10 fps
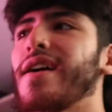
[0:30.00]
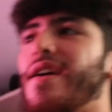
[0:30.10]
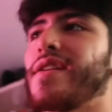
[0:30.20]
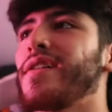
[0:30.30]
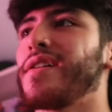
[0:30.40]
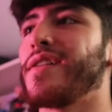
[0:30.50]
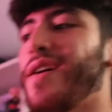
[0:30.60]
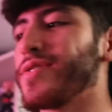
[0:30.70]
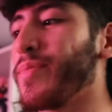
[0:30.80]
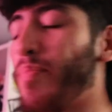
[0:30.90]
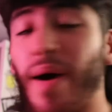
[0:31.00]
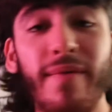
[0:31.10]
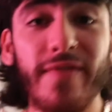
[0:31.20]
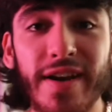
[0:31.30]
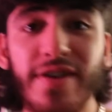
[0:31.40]
Get uh, some
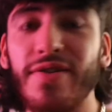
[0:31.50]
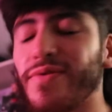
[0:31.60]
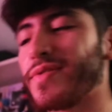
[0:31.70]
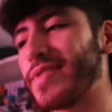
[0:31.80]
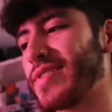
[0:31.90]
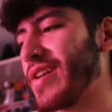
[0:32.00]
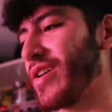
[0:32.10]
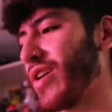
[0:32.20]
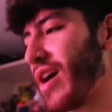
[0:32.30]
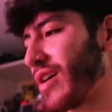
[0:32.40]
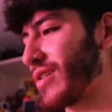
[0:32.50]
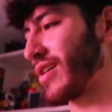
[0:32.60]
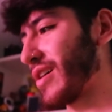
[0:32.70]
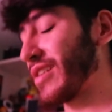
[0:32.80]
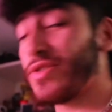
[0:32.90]
pump videos,
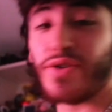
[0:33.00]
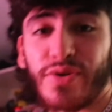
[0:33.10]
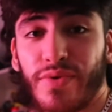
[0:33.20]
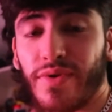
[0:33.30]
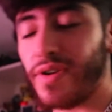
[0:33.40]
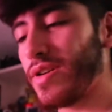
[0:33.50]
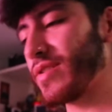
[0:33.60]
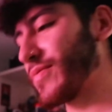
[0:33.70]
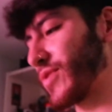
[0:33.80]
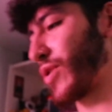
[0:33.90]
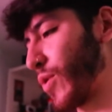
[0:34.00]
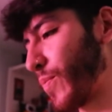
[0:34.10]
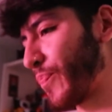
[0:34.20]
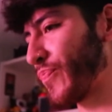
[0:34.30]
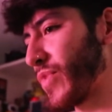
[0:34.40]
uh, as usual. So,
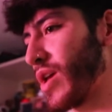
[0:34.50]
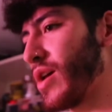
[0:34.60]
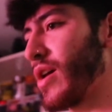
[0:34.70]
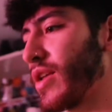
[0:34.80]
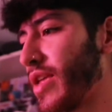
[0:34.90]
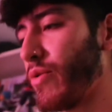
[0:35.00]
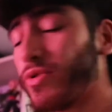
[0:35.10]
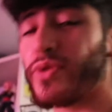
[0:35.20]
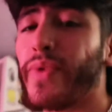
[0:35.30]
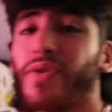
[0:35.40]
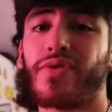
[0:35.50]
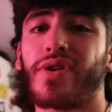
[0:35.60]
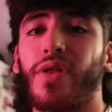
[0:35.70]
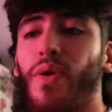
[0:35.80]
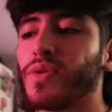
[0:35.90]
yeah, we're just waiting on our
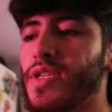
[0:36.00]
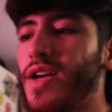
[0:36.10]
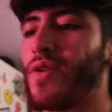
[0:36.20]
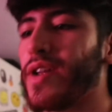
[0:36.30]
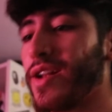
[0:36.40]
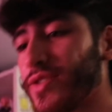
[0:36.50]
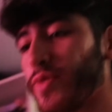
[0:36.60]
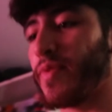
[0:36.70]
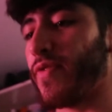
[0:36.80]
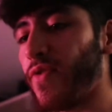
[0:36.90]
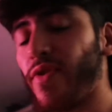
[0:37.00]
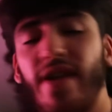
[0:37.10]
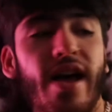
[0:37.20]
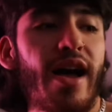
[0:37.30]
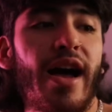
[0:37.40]
clothes now. And also before
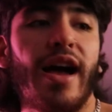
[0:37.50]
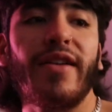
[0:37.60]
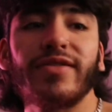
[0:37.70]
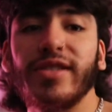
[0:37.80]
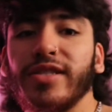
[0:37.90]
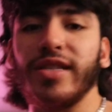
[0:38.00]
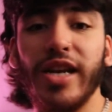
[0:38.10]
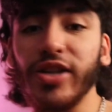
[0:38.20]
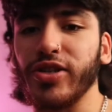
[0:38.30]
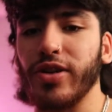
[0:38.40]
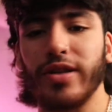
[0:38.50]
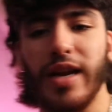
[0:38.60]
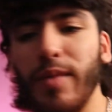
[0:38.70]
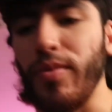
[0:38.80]
that, I have this t-shirt that I